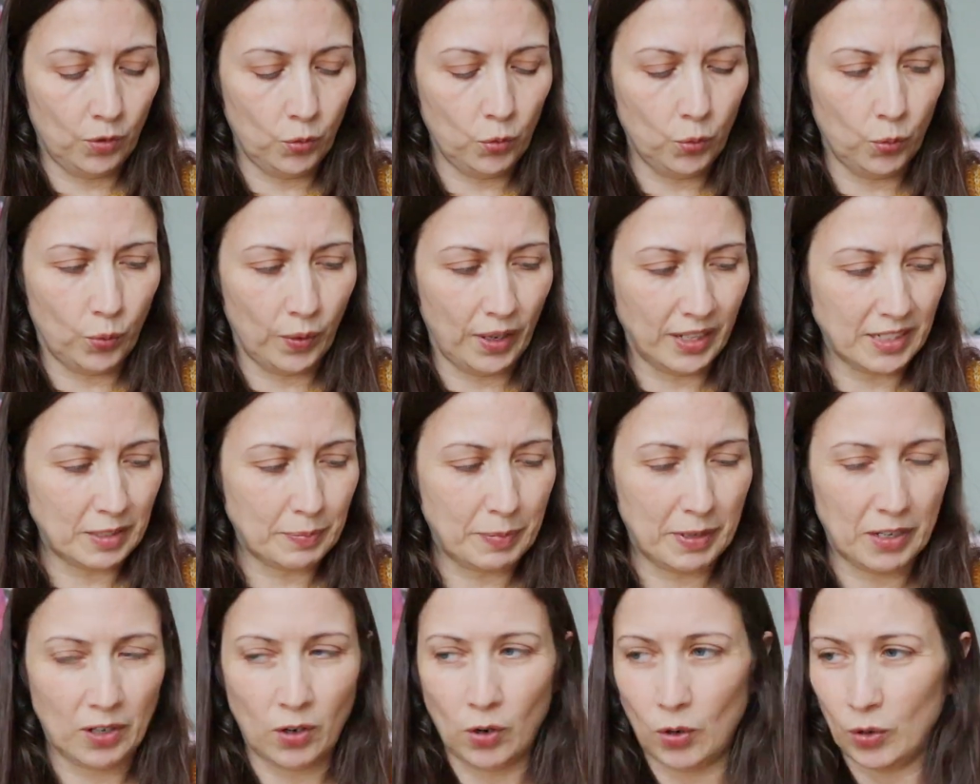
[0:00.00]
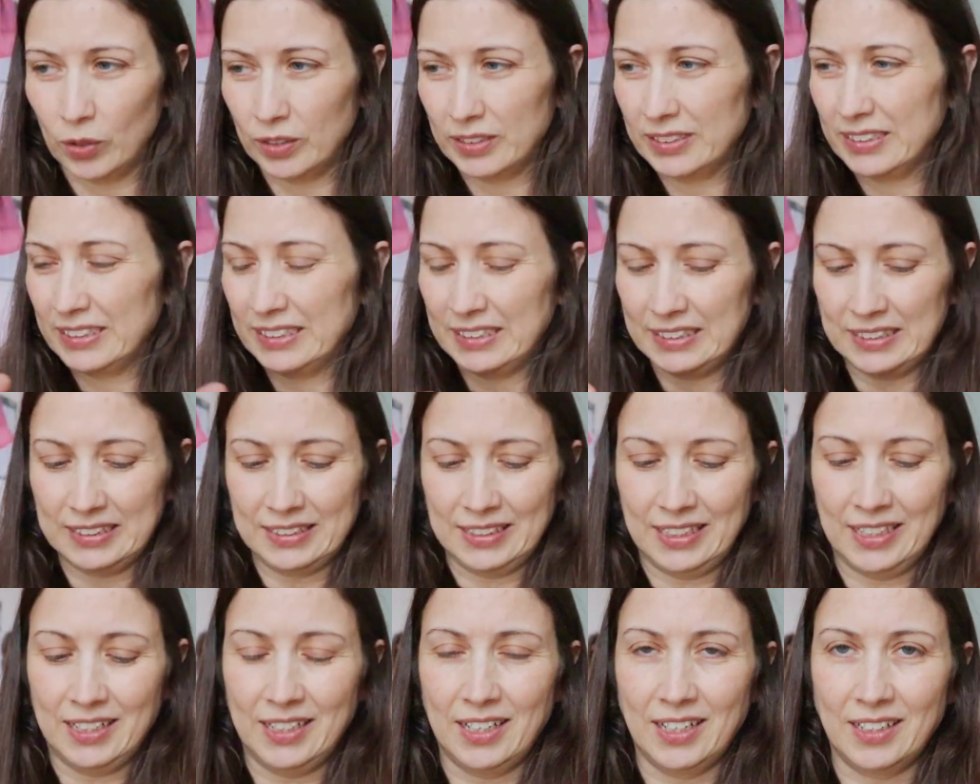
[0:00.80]
Oh, that's a bit hot.
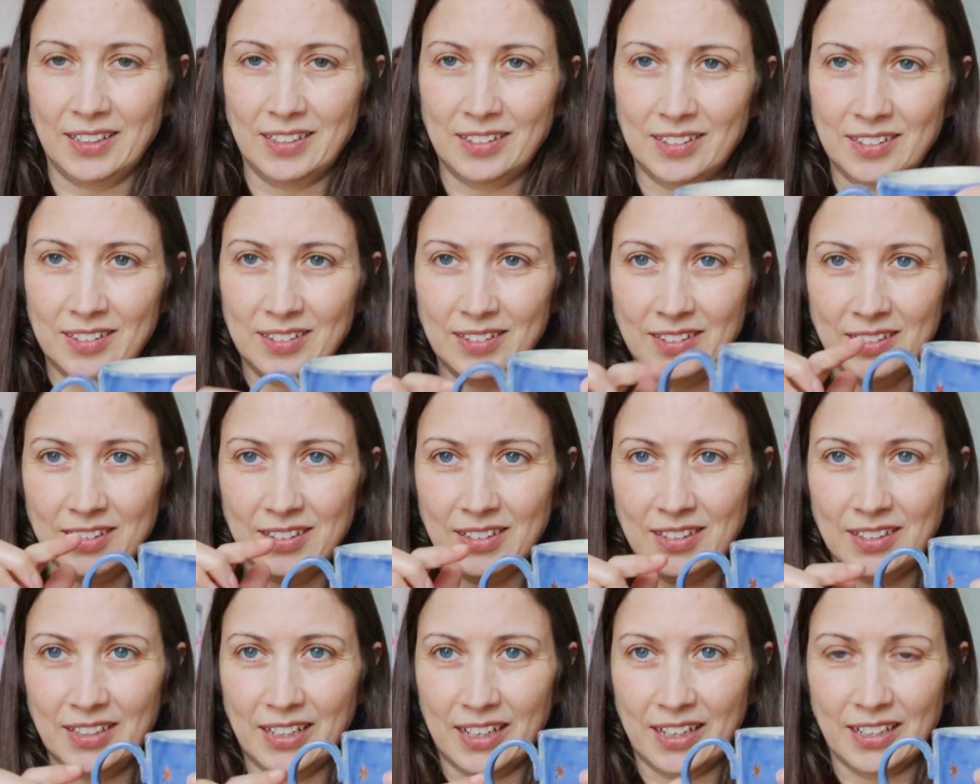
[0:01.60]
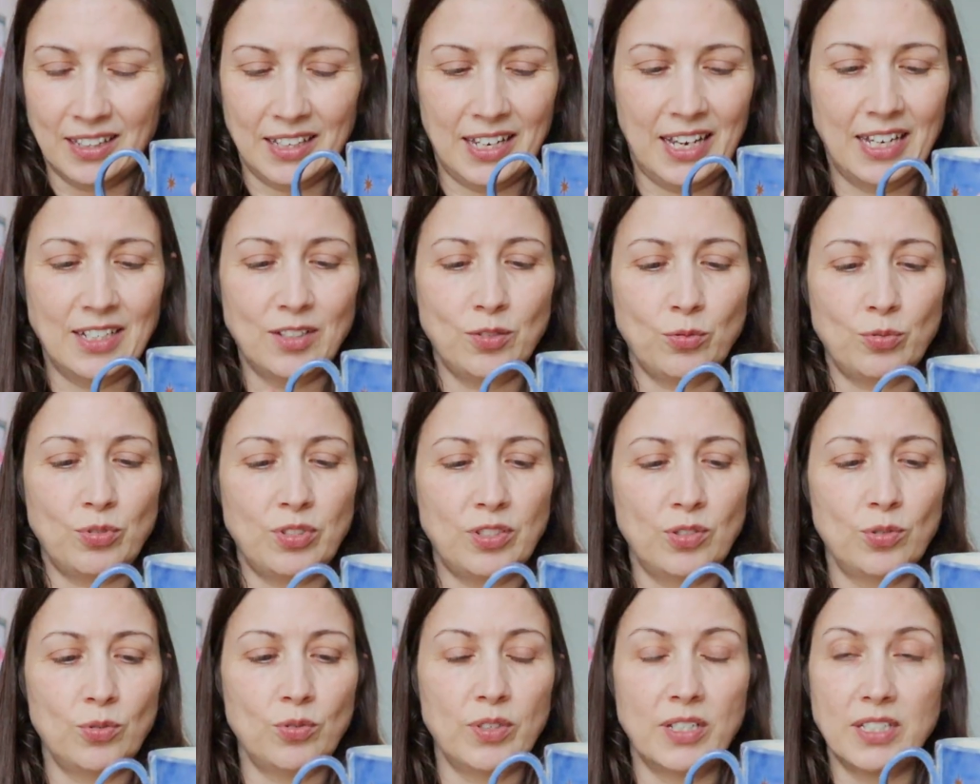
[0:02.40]
And yeah, the handle
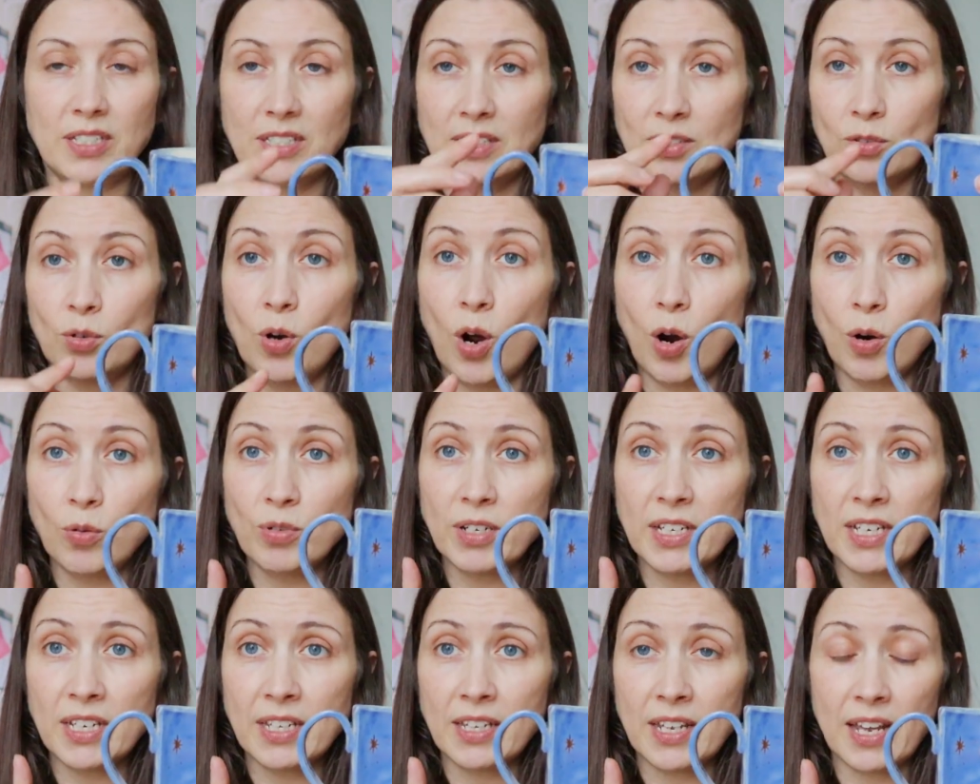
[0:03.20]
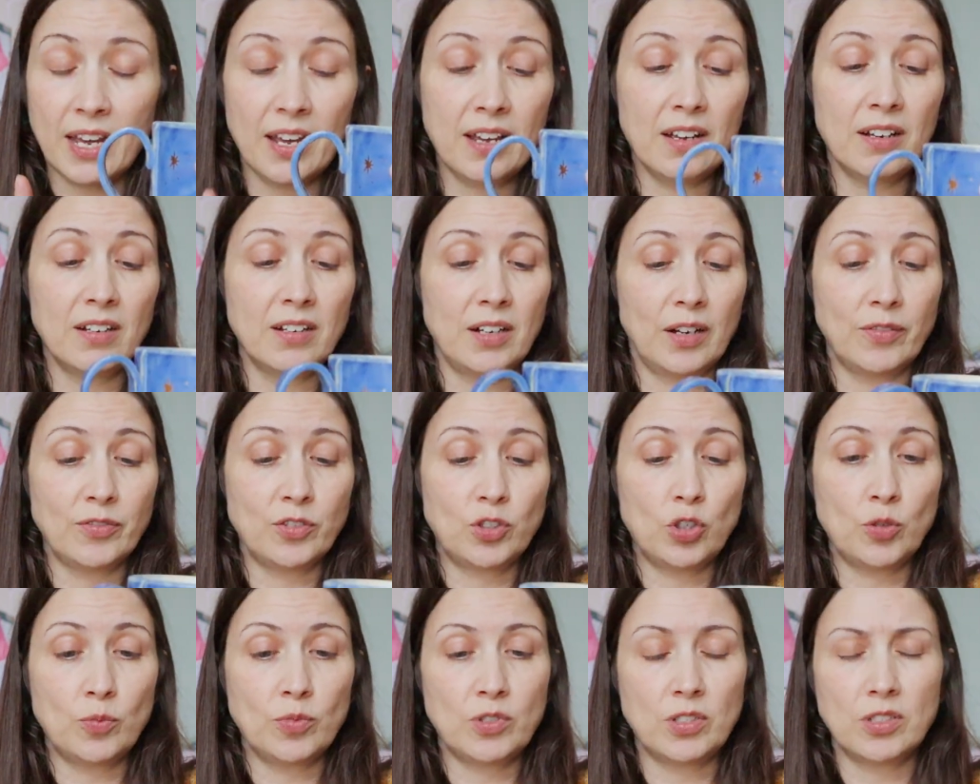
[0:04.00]
is still holding in there.
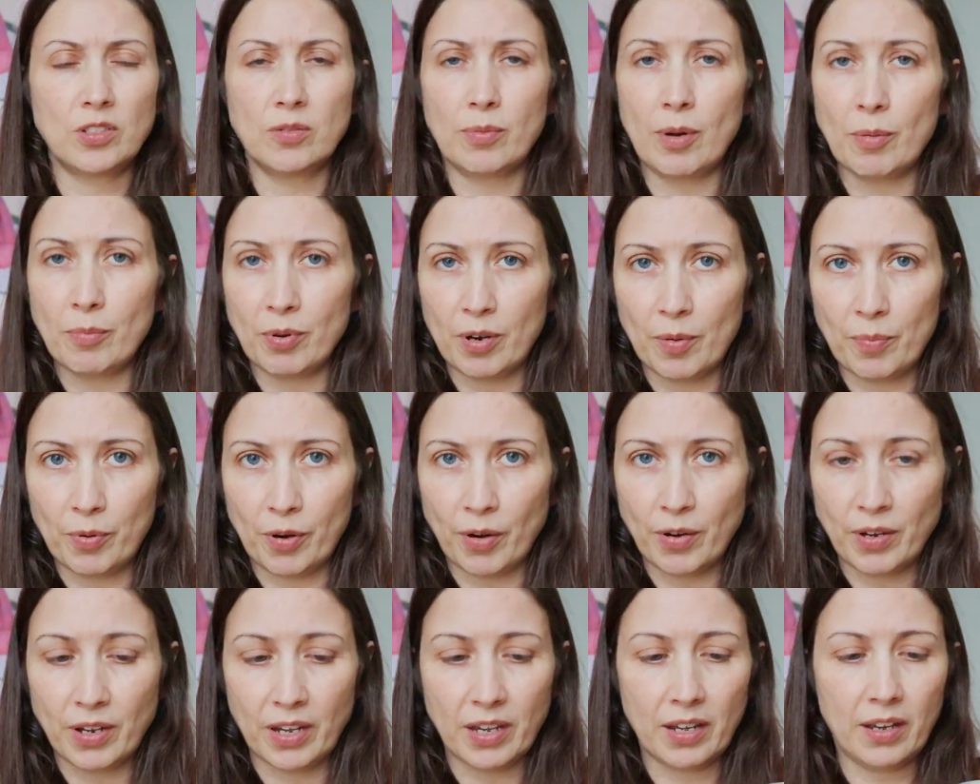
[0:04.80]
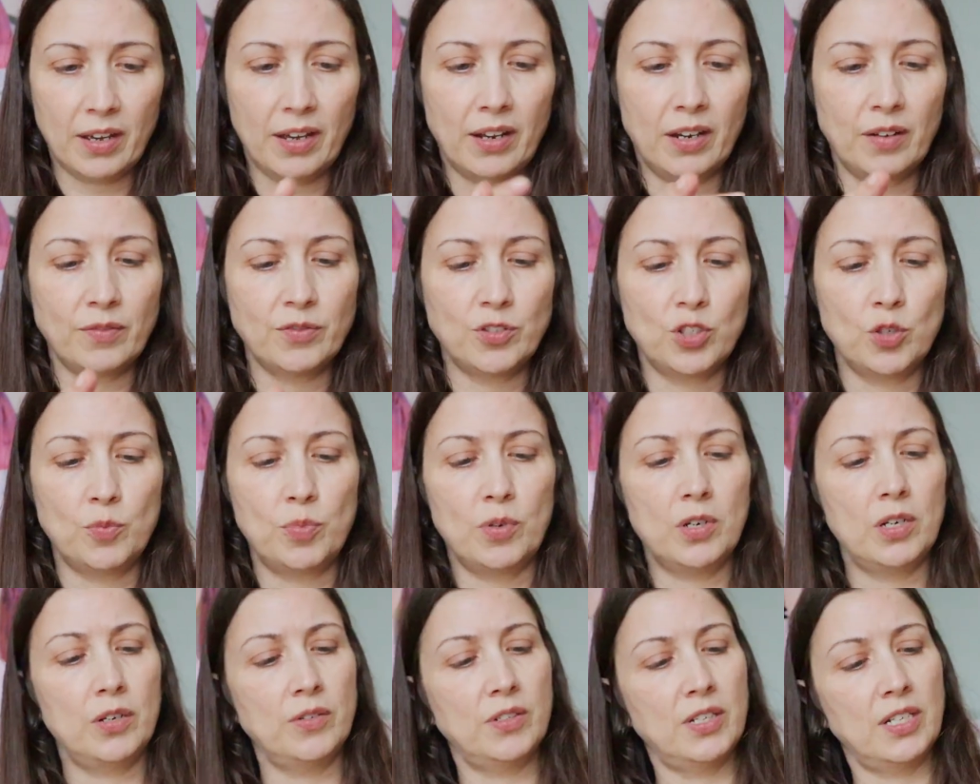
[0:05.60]
Do you remember I broke it and I've
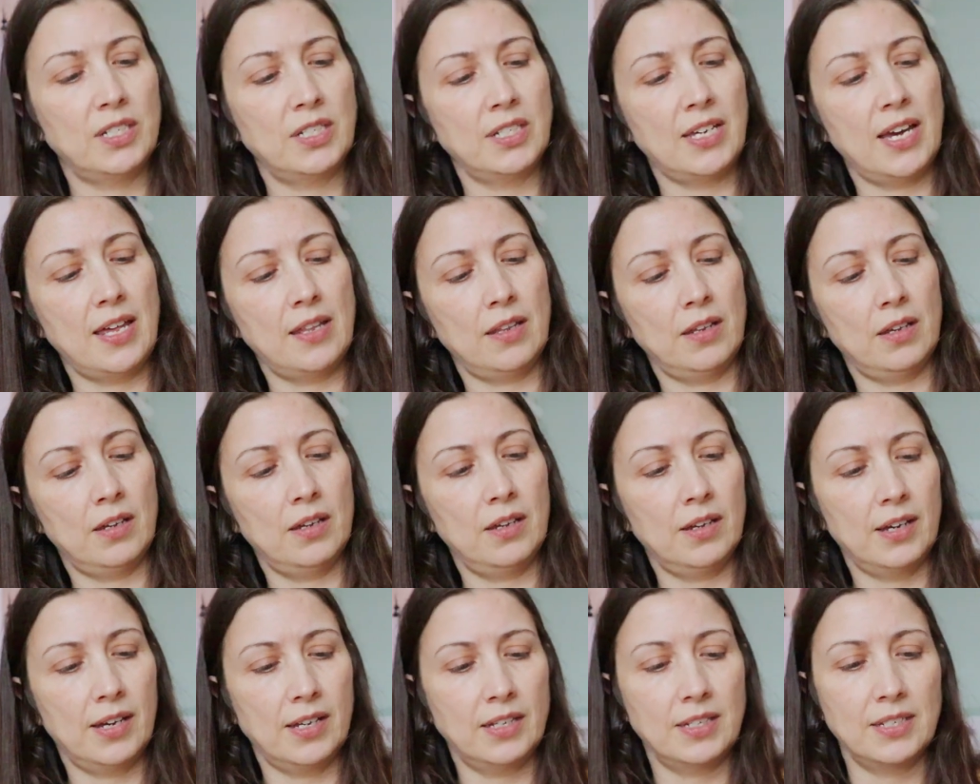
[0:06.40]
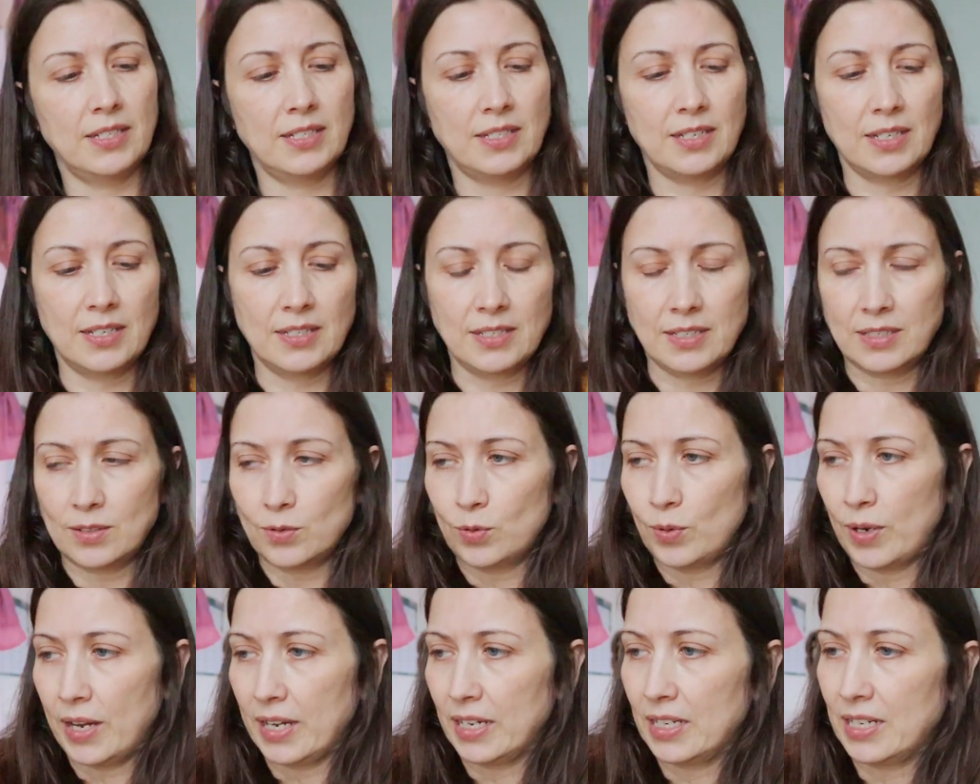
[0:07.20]
super glued it together and it's
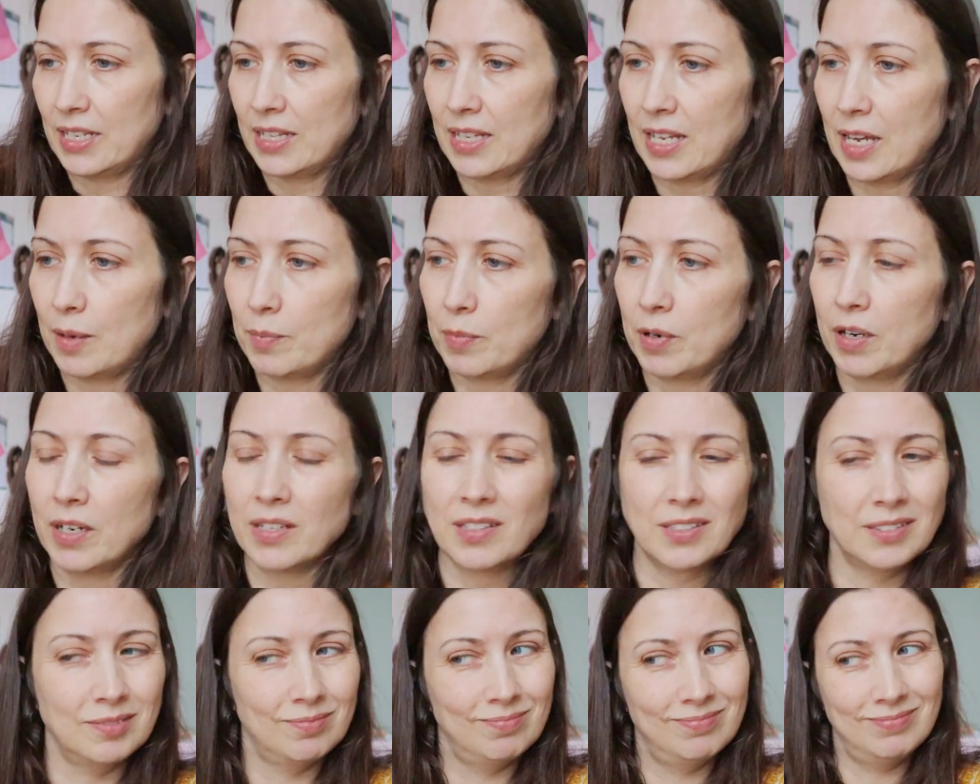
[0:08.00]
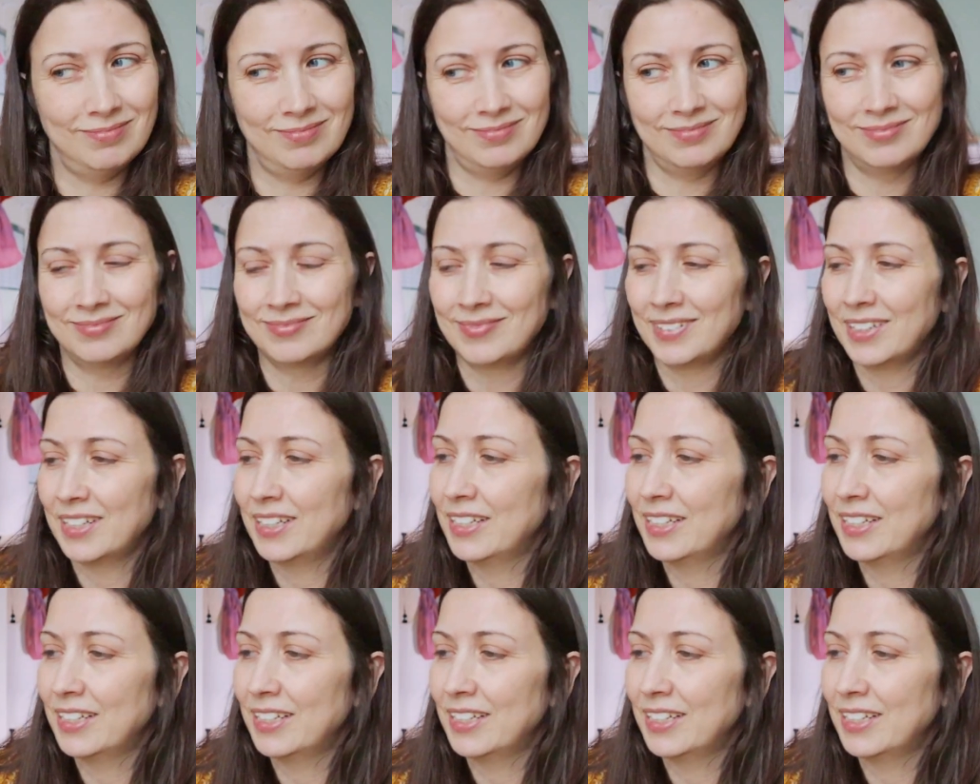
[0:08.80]
still hanging in there, but that